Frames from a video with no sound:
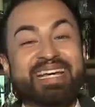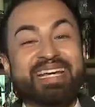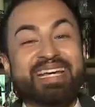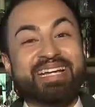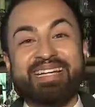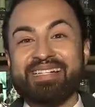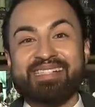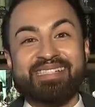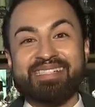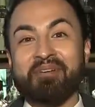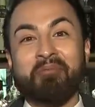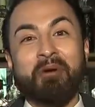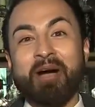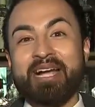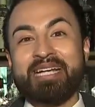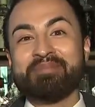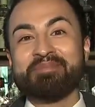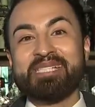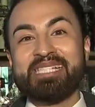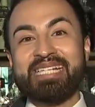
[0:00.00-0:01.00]
It is the
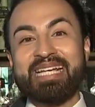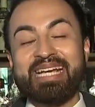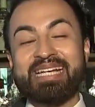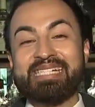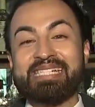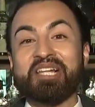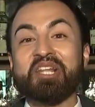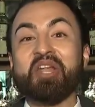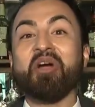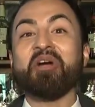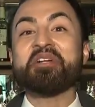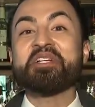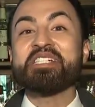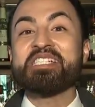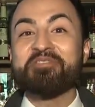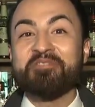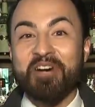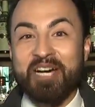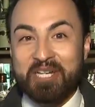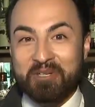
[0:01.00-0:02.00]
YMCA's
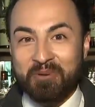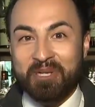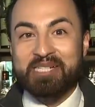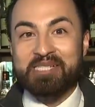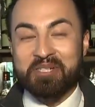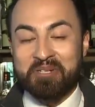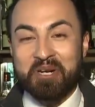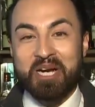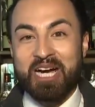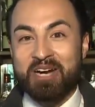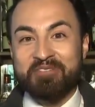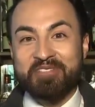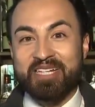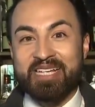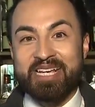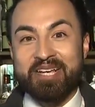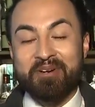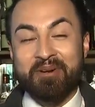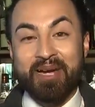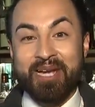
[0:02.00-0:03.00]
largest fundraiser of the
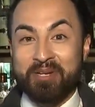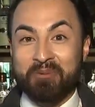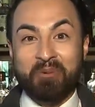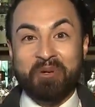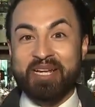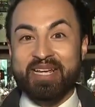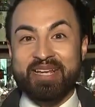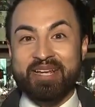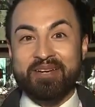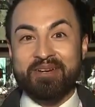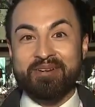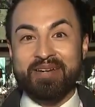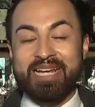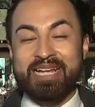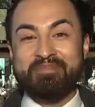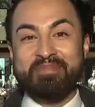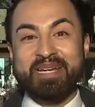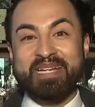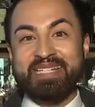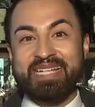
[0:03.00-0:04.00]
year, and we're here
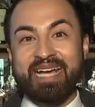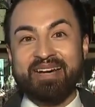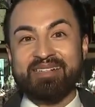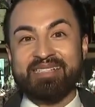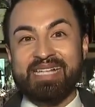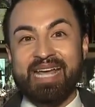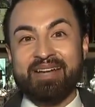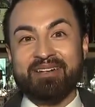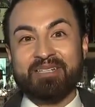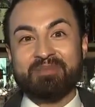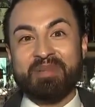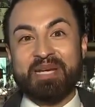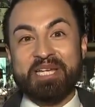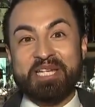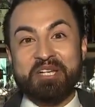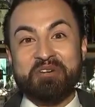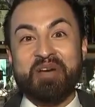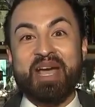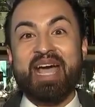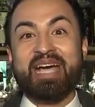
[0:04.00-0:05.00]
in Midtown
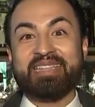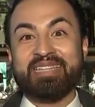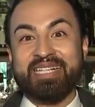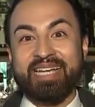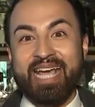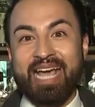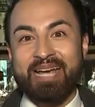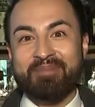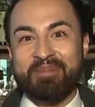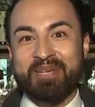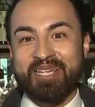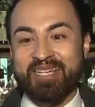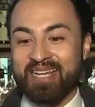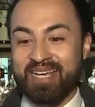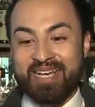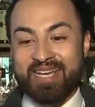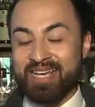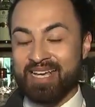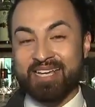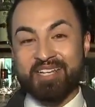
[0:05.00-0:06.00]
Sacramento at the cabin,
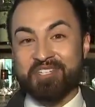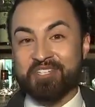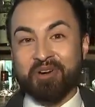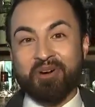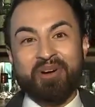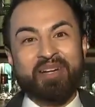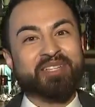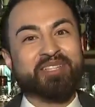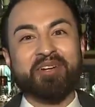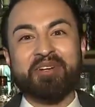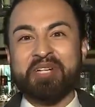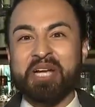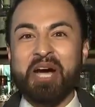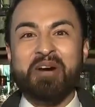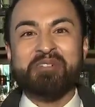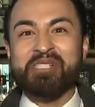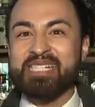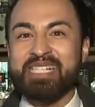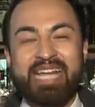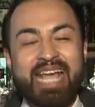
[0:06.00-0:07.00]
enjoying their
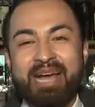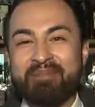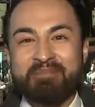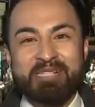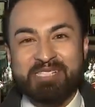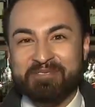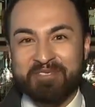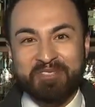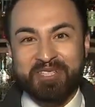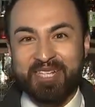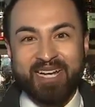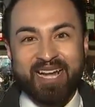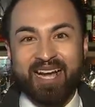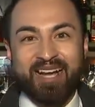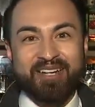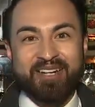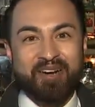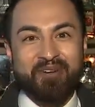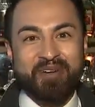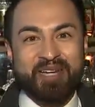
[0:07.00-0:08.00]
cozy atmosphere they
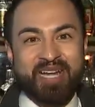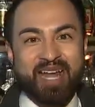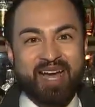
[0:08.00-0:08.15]
got going